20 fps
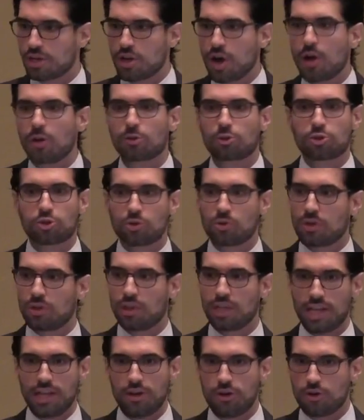
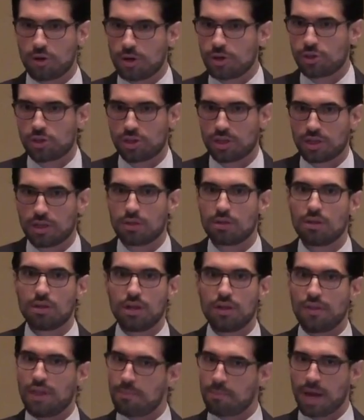cultural inertia
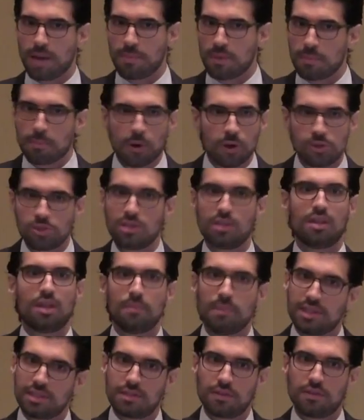that might be pushing
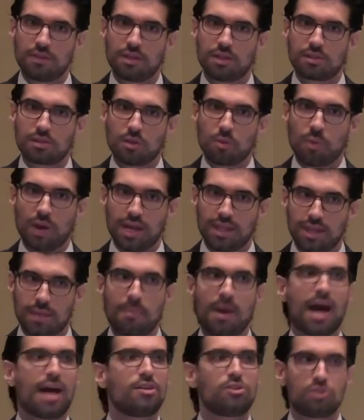them into this the way that
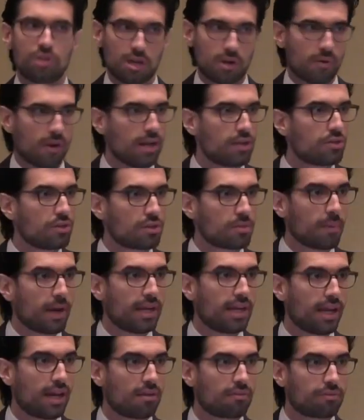past generations
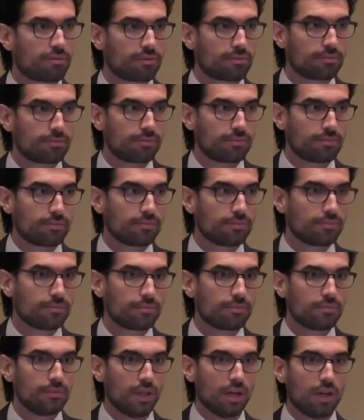might have.
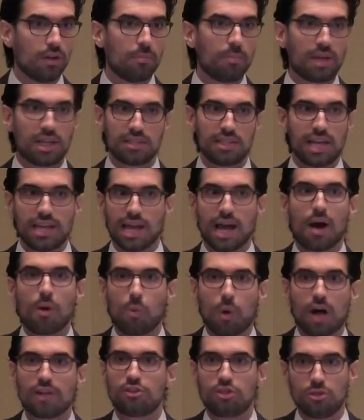You know, because Yaya
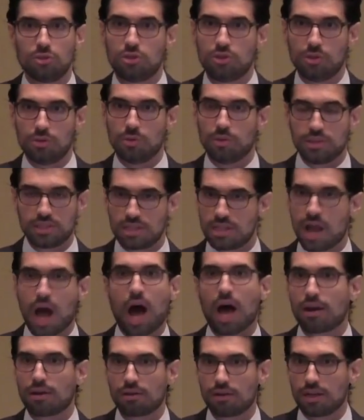wants you to is
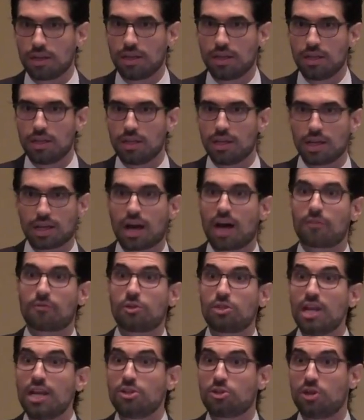not a
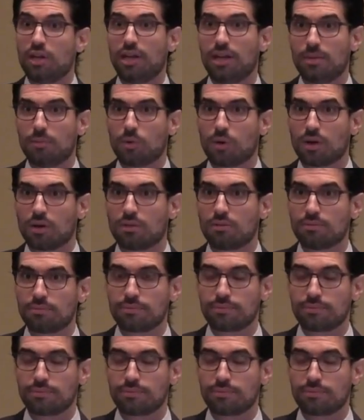conversation anymore.